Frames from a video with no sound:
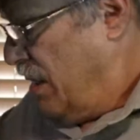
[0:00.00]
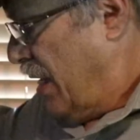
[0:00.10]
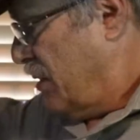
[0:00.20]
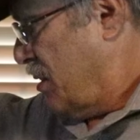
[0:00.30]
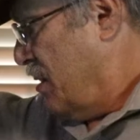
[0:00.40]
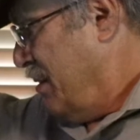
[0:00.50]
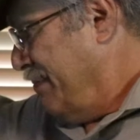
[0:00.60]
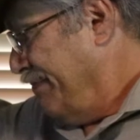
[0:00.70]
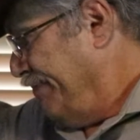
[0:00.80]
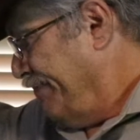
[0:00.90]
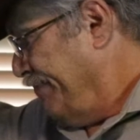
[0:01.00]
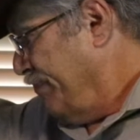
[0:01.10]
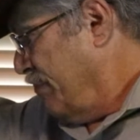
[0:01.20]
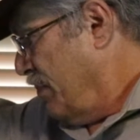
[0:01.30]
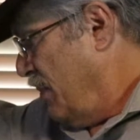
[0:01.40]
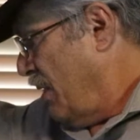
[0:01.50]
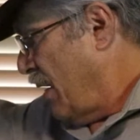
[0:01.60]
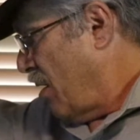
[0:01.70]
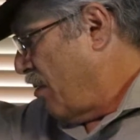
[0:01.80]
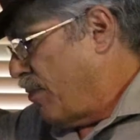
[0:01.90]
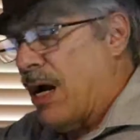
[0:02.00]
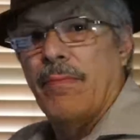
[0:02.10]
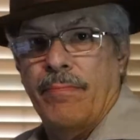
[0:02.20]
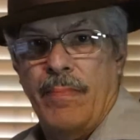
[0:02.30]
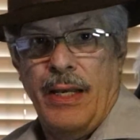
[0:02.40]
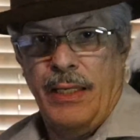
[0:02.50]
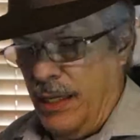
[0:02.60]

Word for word: that's not our problem, I